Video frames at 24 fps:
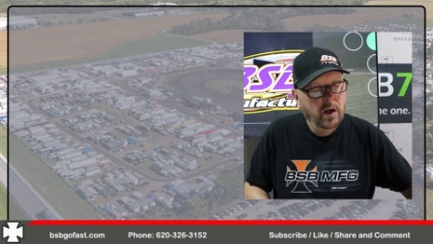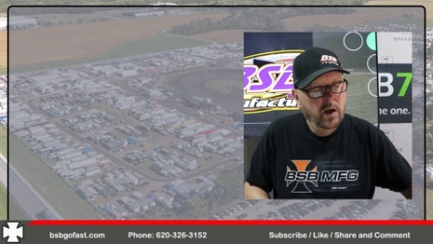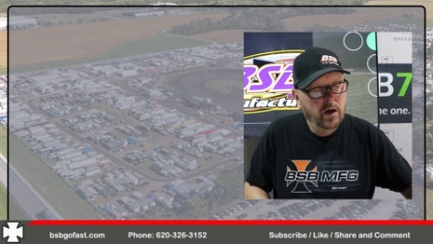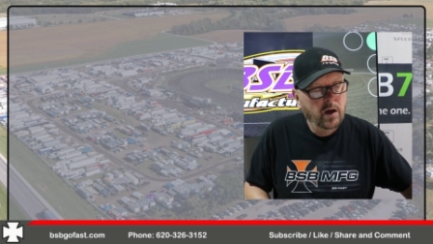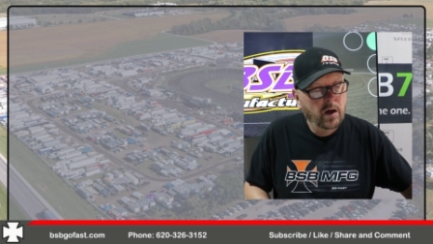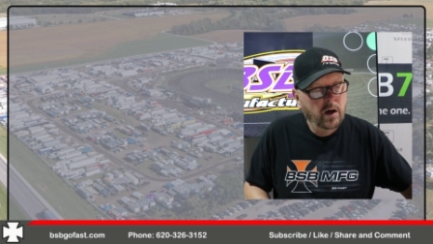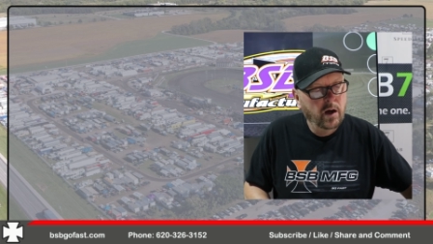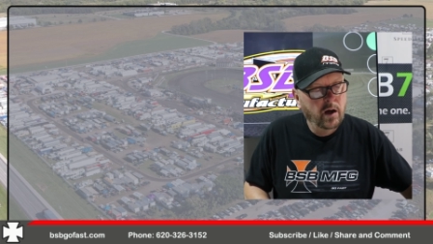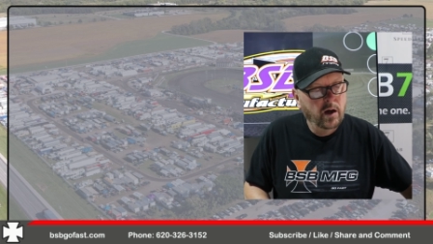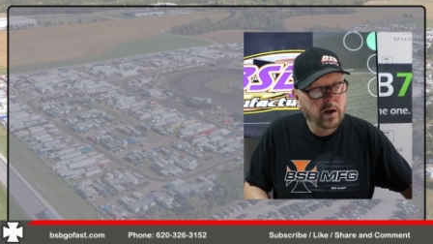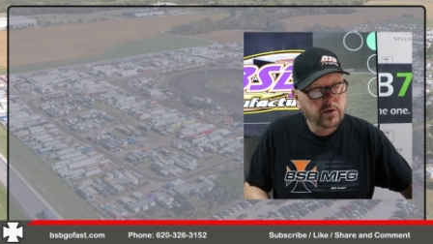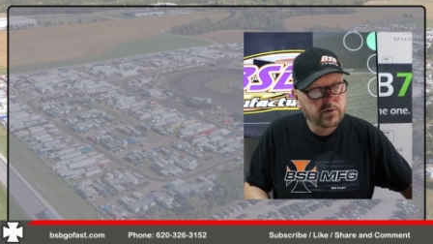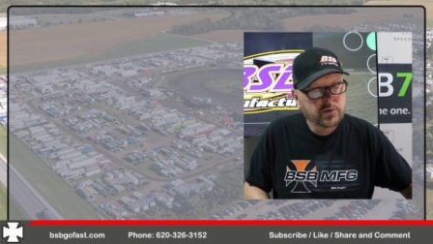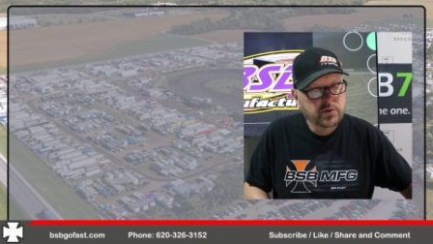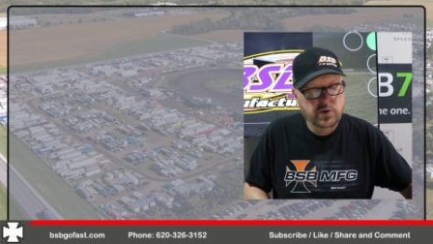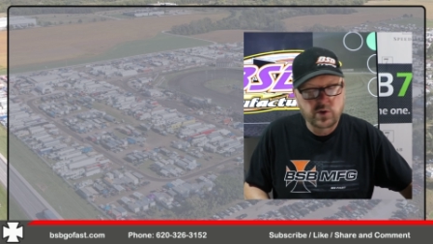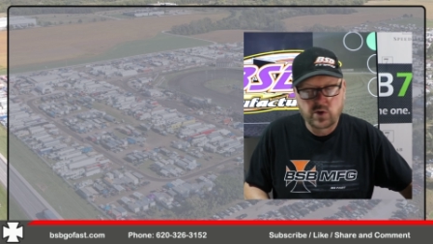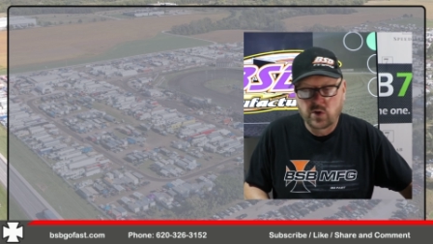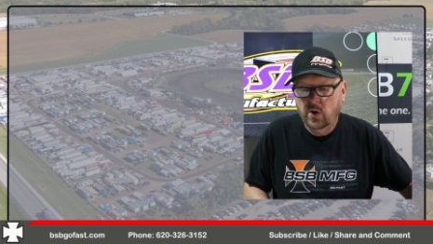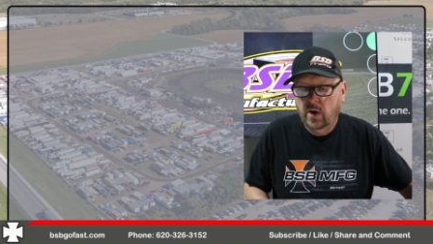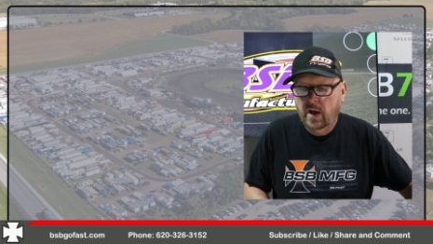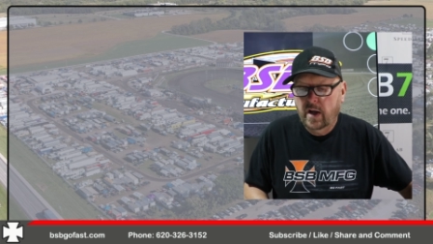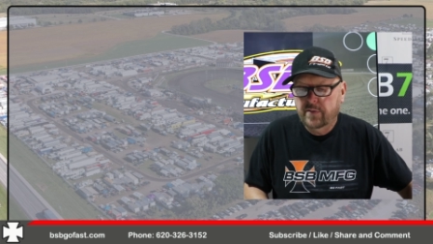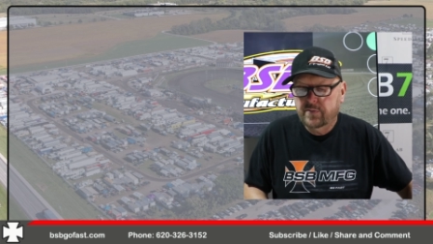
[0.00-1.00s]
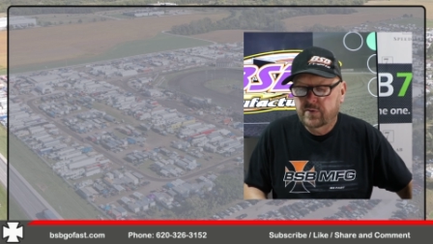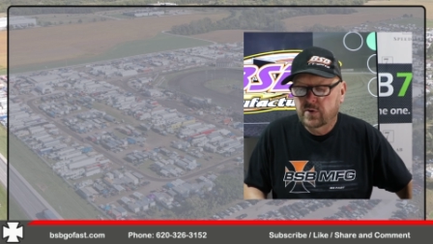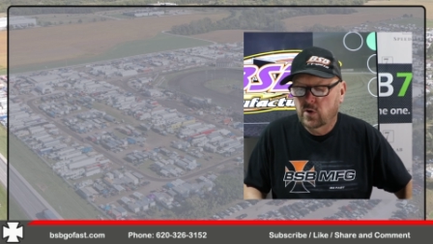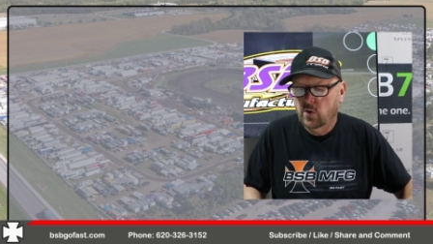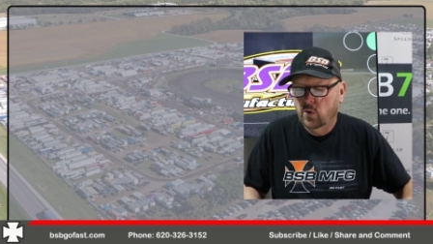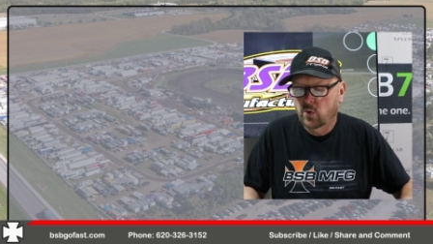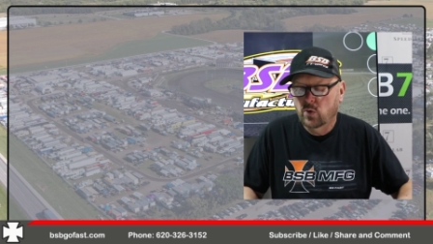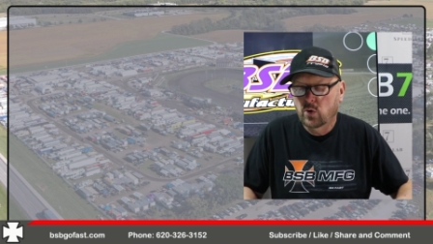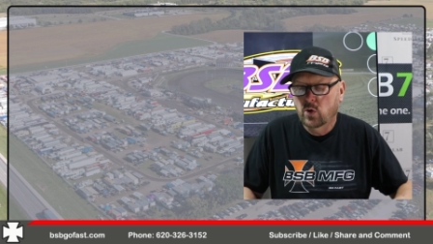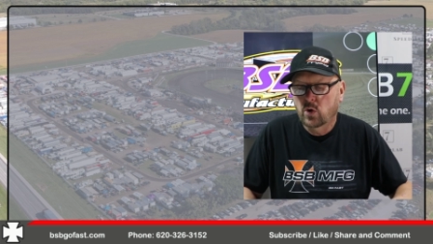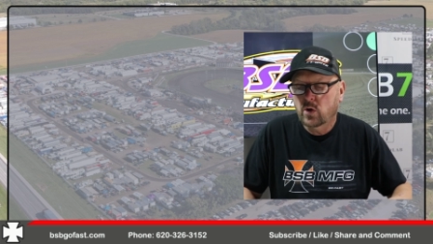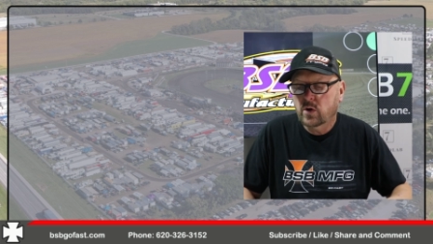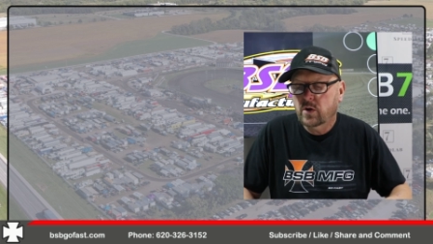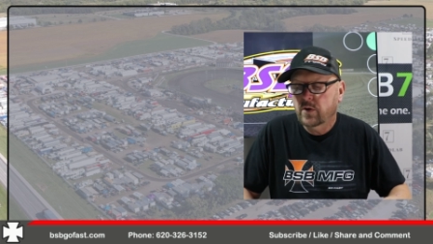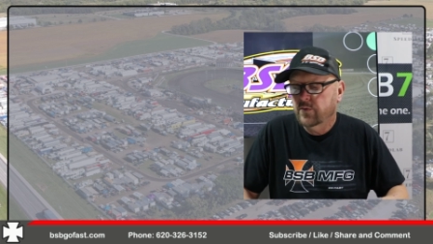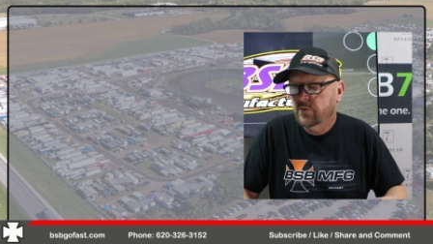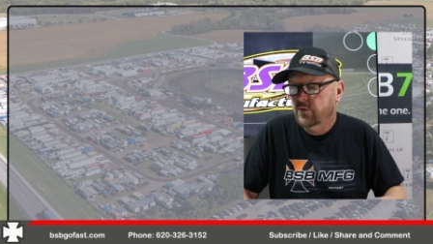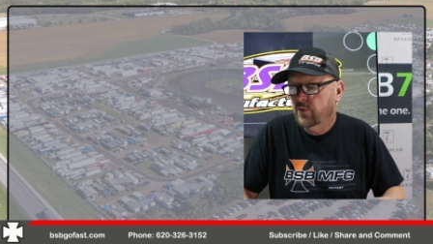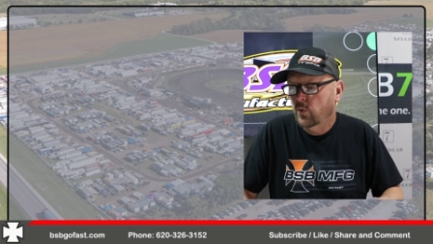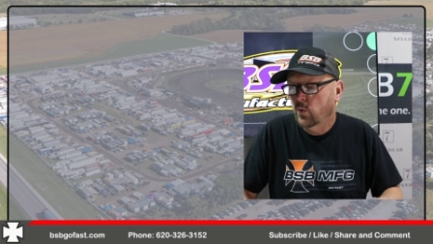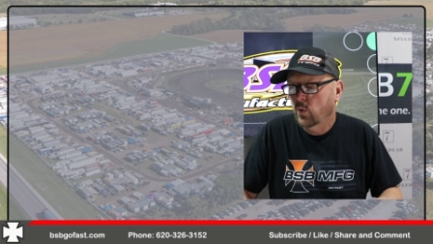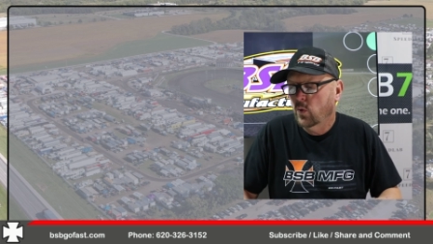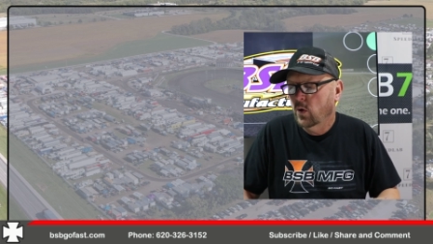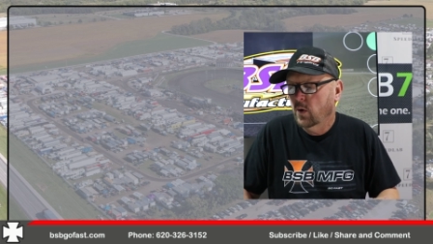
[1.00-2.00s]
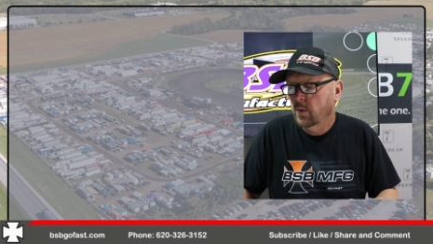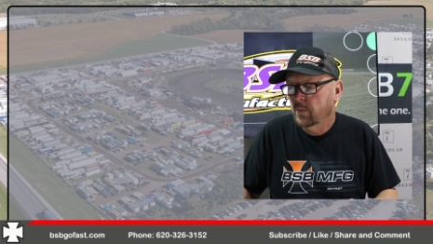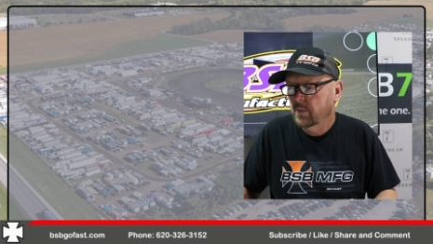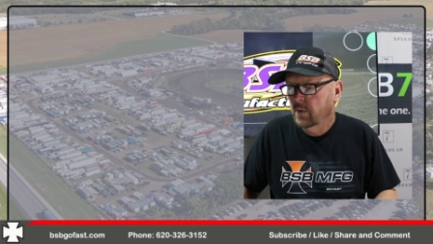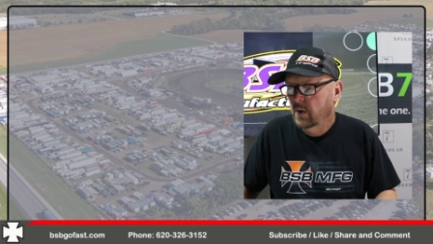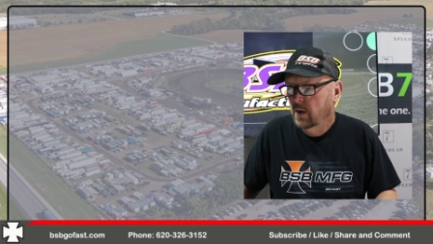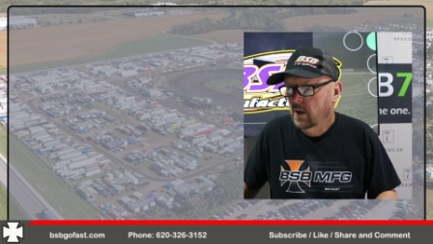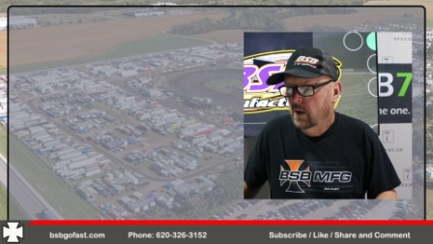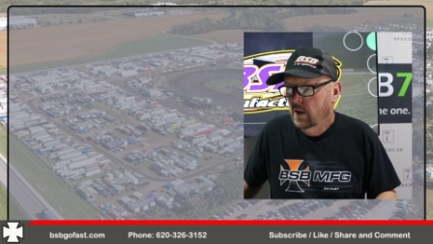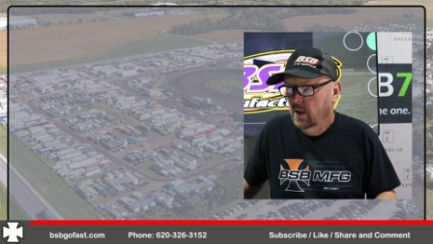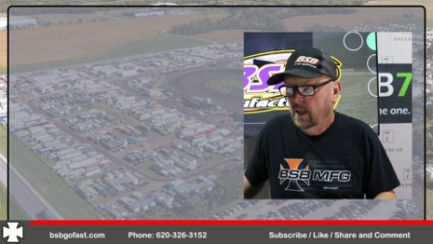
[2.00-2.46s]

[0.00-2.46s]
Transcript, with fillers: uh, so you don't have to go looking for them